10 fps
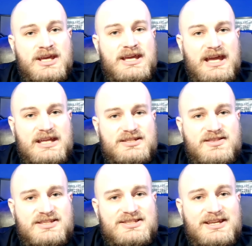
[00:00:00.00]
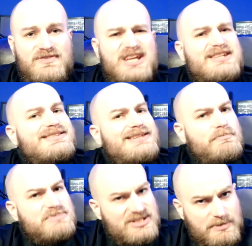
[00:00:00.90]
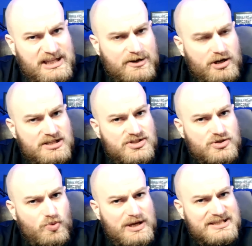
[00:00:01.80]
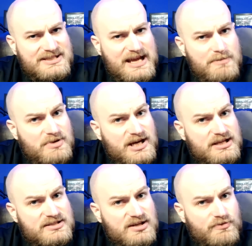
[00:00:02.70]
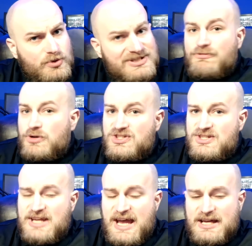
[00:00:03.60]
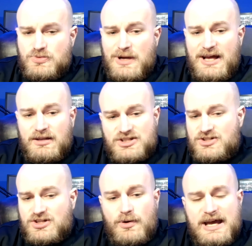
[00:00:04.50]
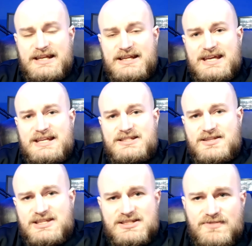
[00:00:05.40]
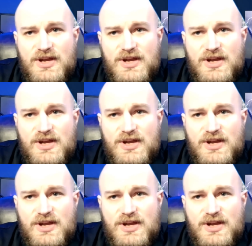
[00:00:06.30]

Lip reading: into this evening. Some similarities to Wednesday, but several differences as well. Let's just go ahead and get into the severe